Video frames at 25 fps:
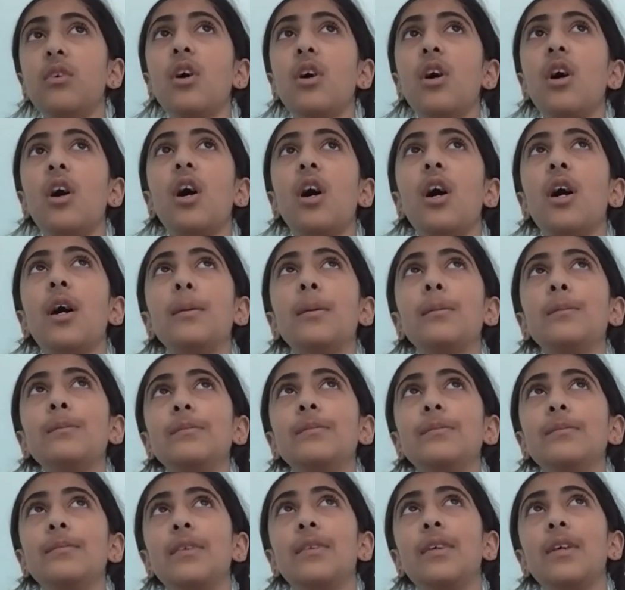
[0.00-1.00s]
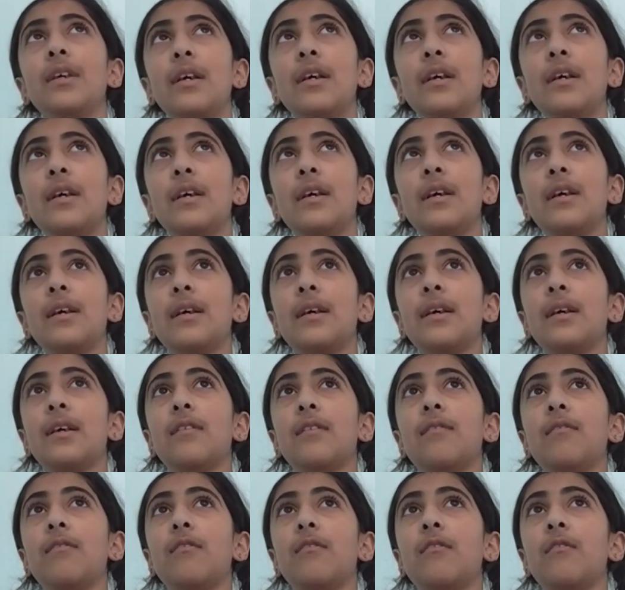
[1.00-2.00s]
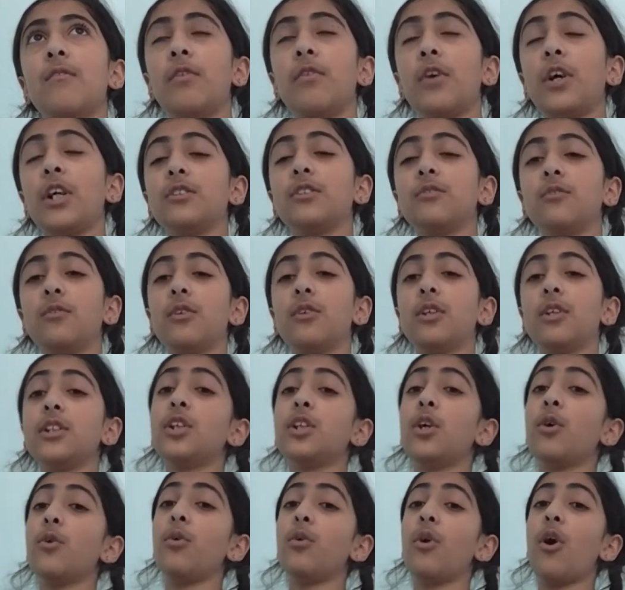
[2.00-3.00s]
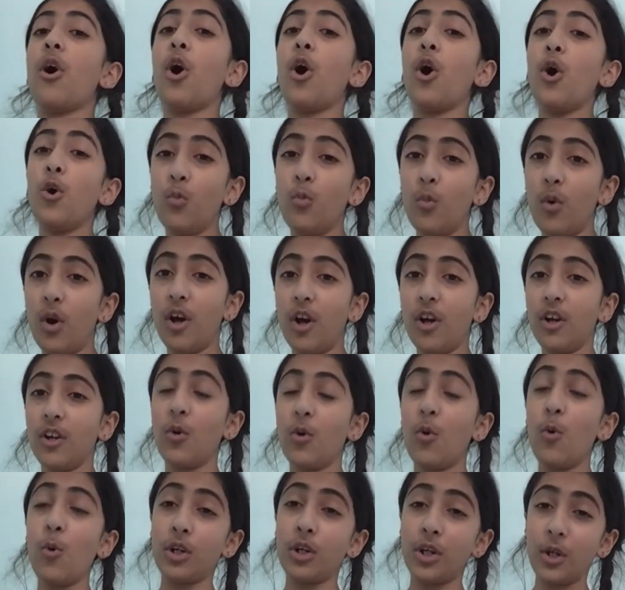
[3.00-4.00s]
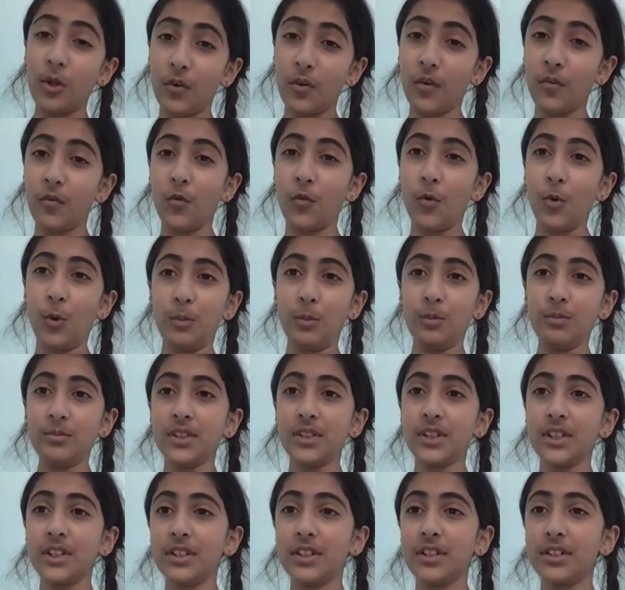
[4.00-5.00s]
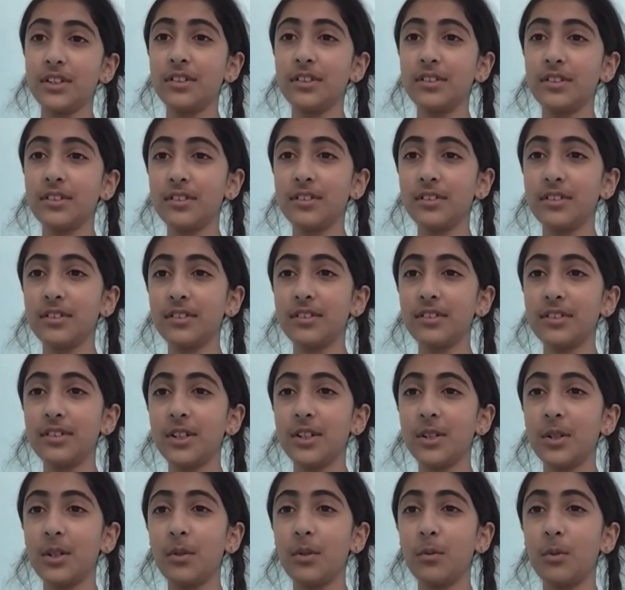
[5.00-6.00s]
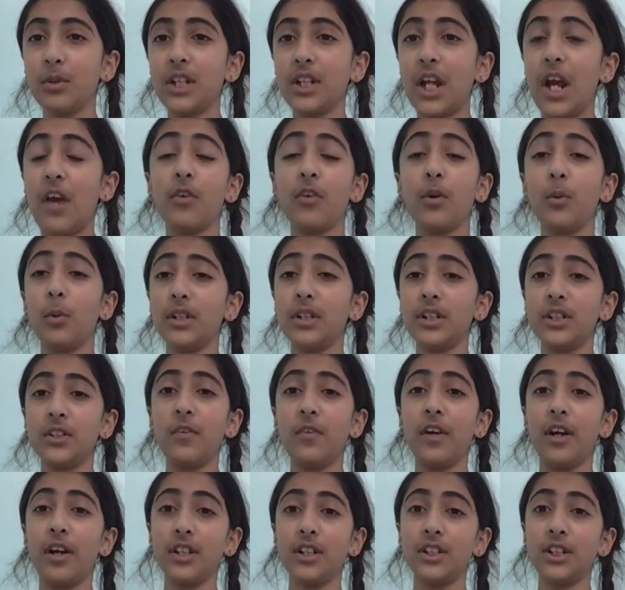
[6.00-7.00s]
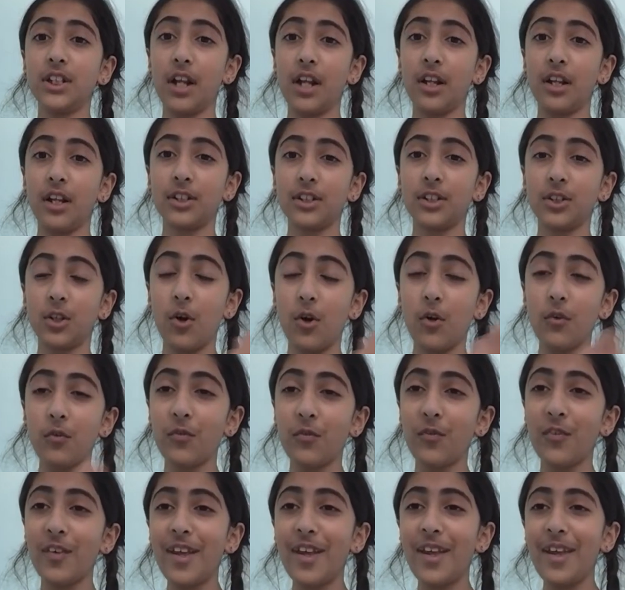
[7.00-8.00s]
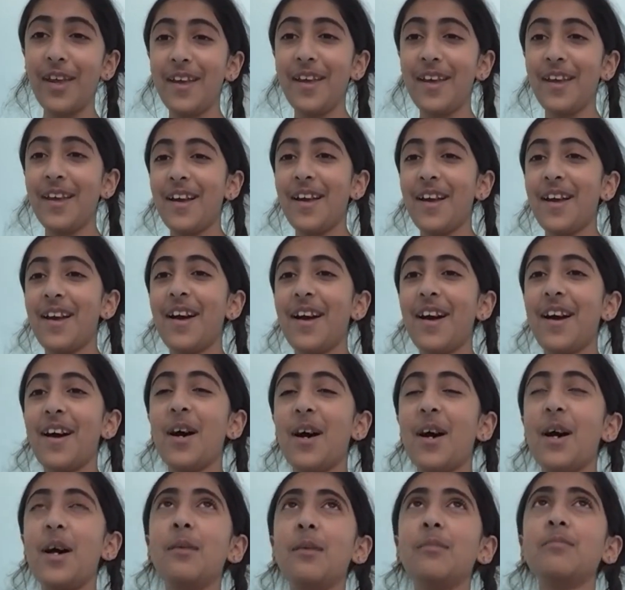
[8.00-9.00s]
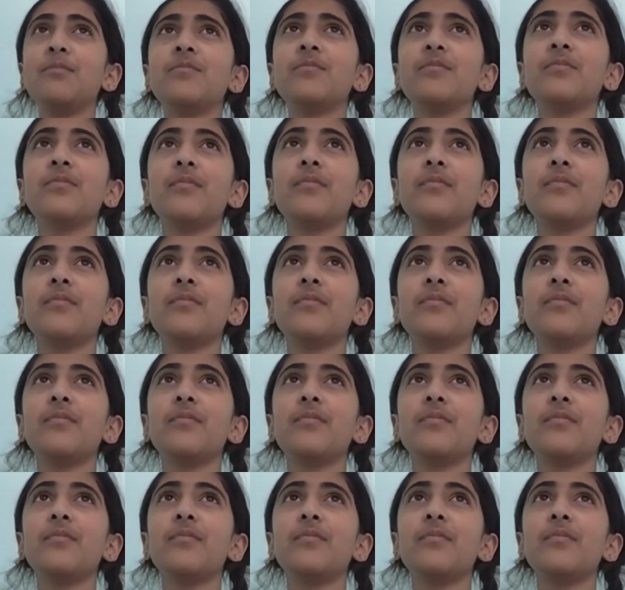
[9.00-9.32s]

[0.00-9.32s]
Um, First of all, there's no homework or uniforms, which everyone is very jealous of. Um,